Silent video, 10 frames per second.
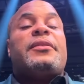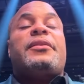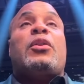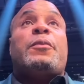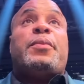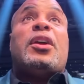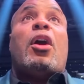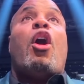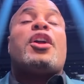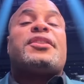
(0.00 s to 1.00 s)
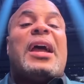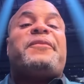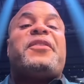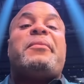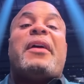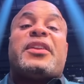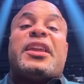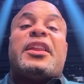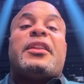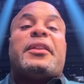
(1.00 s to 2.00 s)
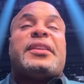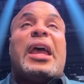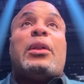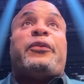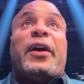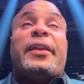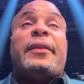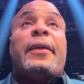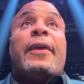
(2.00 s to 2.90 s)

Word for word: it would be a hard time for him ever to get another title fight.